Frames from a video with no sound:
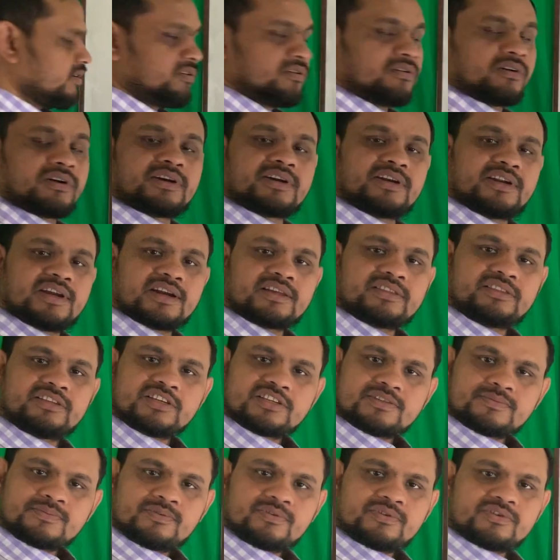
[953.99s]
will not take
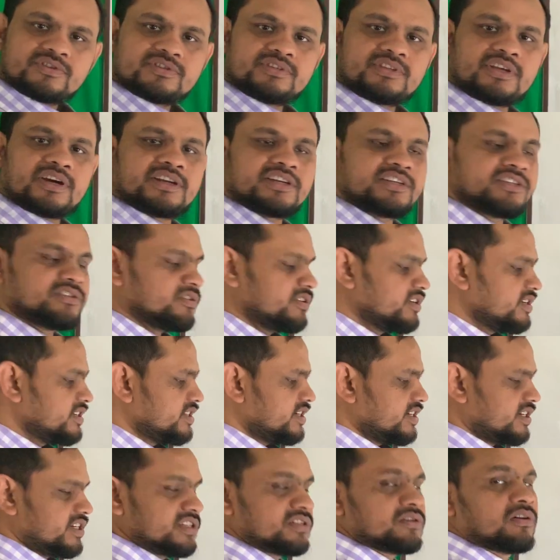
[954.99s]
this force. The reason is
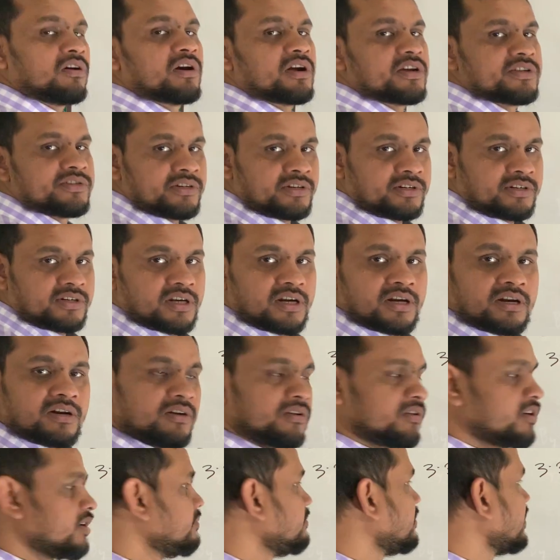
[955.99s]
it is horizontal,
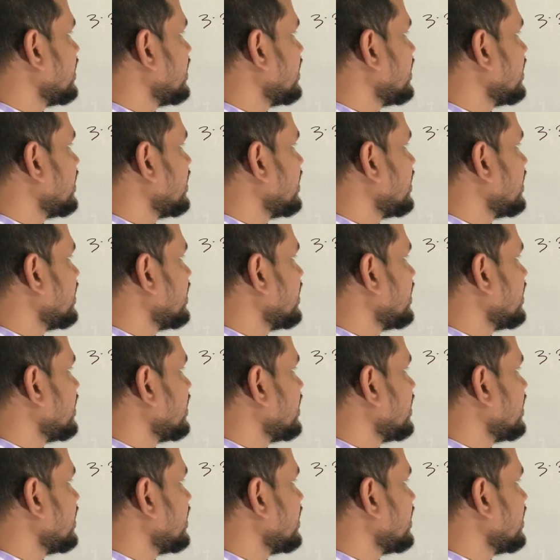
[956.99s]
not